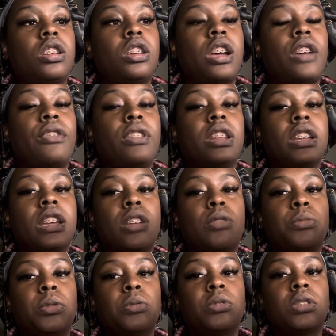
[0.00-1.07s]
I finally got
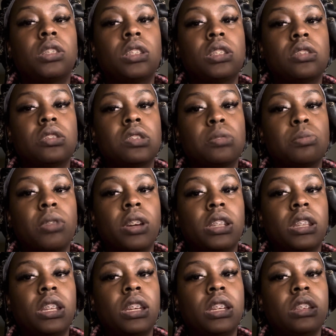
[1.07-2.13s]
me one of these little spray
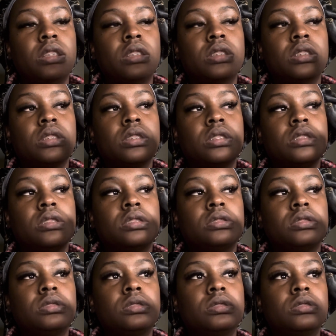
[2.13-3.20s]
things.
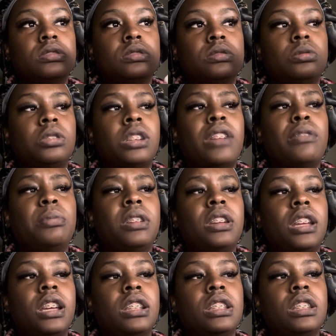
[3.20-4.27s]
Well, I've been
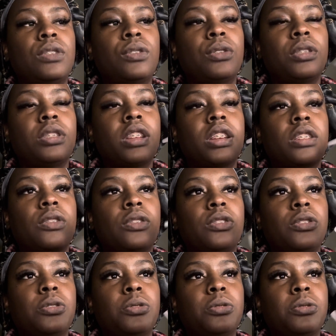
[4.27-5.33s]
had this for like a
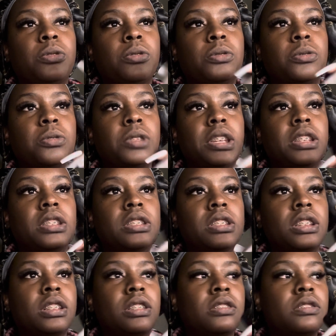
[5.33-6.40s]
few weeks
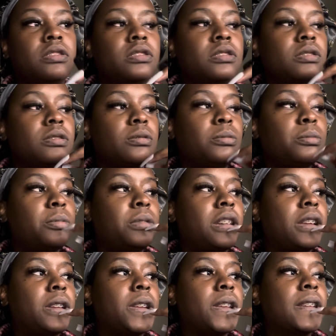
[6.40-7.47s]
now, but
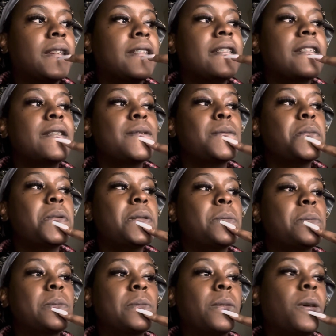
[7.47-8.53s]
I've been
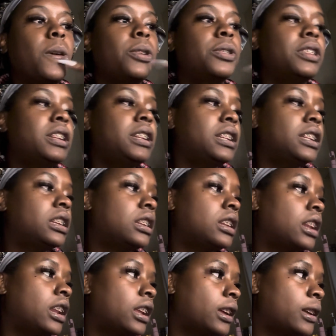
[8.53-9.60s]
holding it
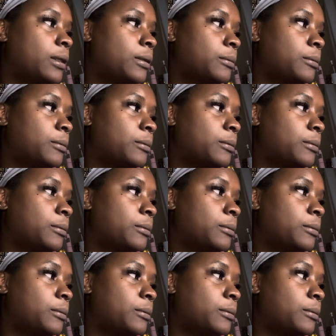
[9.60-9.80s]
today.